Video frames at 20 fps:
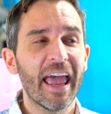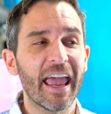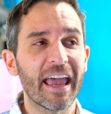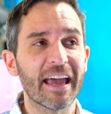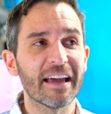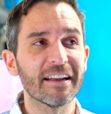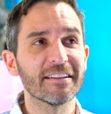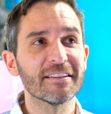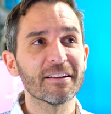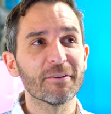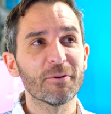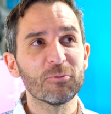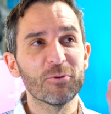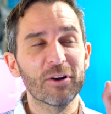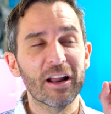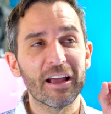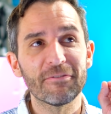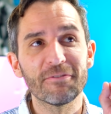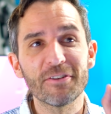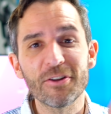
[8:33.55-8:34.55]
And what
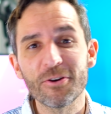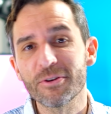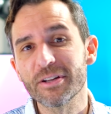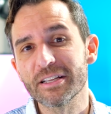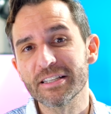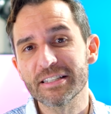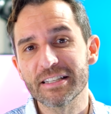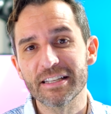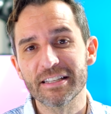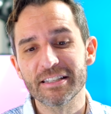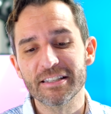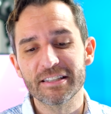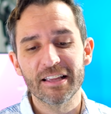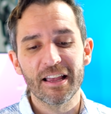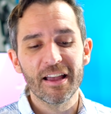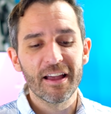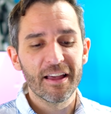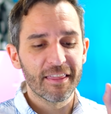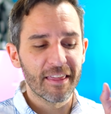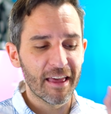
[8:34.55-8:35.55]
I have noticed is
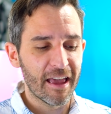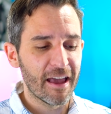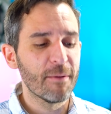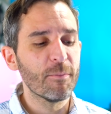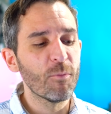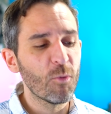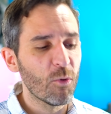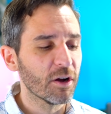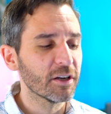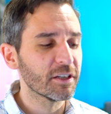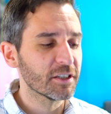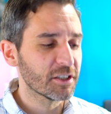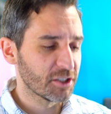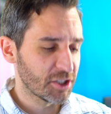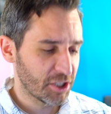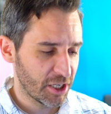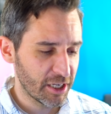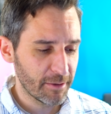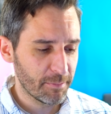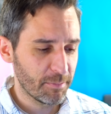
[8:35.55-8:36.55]
the M one
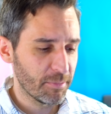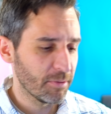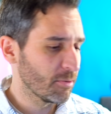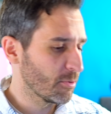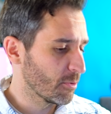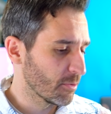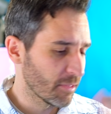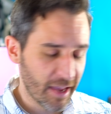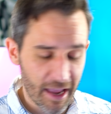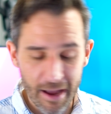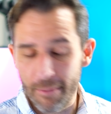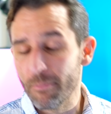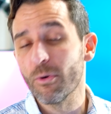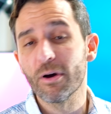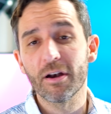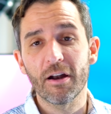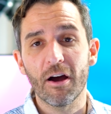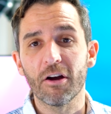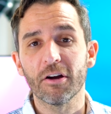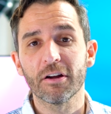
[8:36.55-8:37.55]
chip or the M
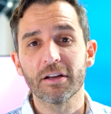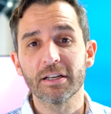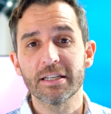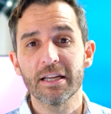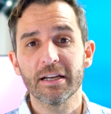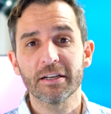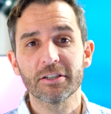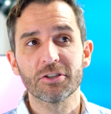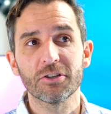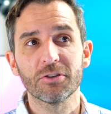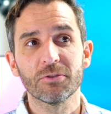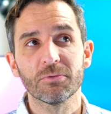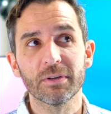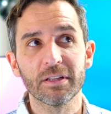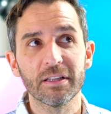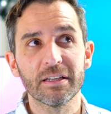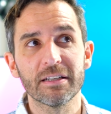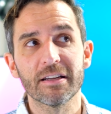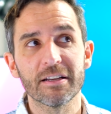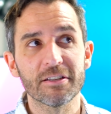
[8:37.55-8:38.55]
one architecture
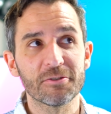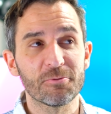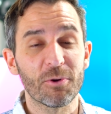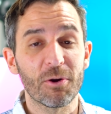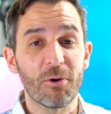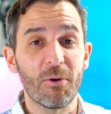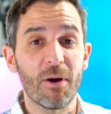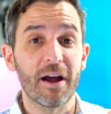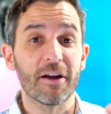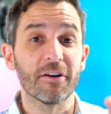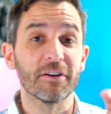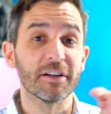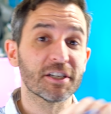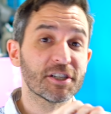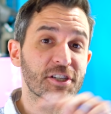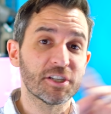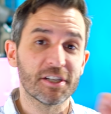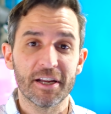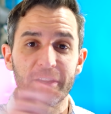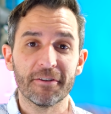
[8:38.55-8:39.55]
really does require a
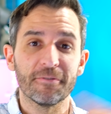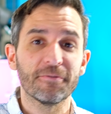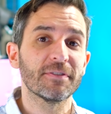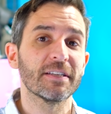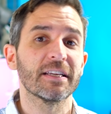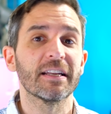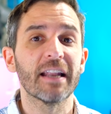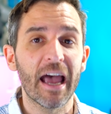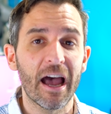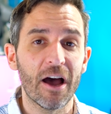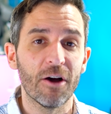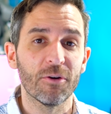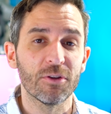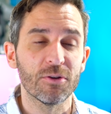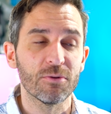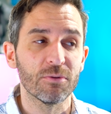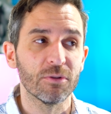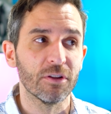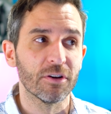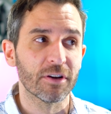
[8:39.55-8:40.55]
shift in how
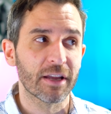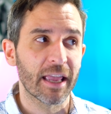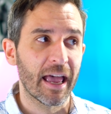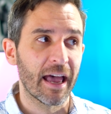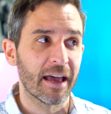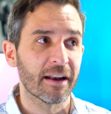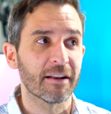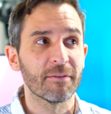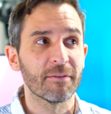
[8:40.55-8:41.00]
you look at